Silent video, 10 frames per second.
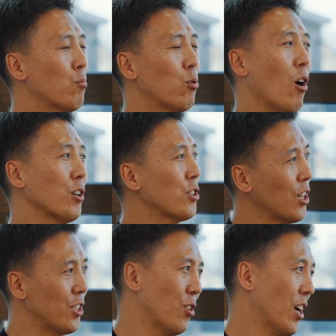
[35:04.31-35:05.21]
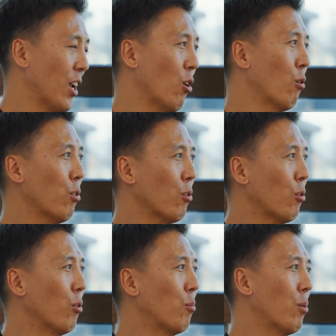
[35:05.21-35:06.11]
process you're gonna go
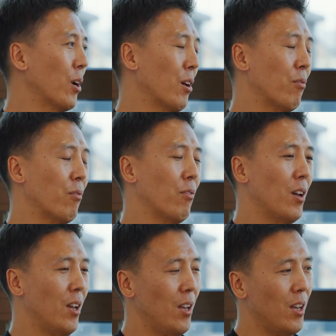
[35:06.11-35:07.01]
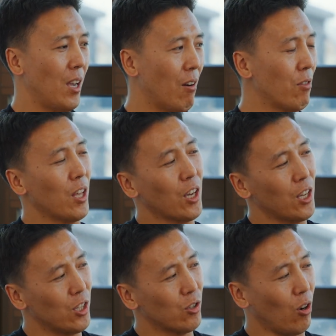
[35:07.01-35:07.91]
through. But if everything
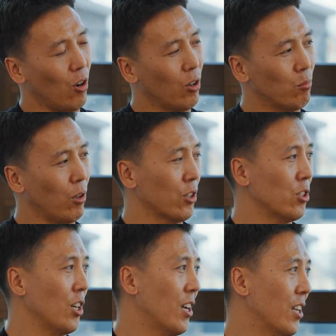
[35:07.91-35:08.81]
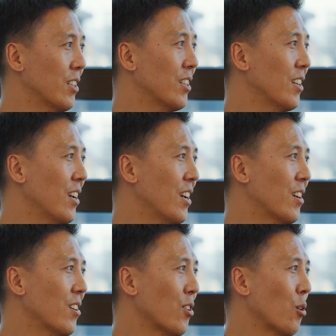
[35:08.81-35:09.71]
is on blockchain,
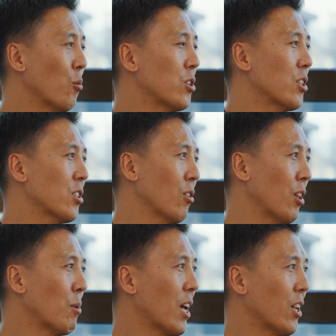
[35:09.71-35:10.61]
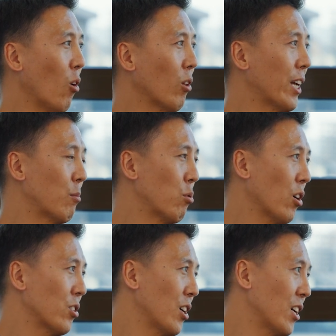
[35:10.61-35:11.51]
we just eliminate all that
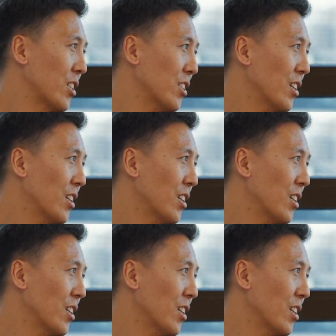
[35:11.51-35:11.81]
process.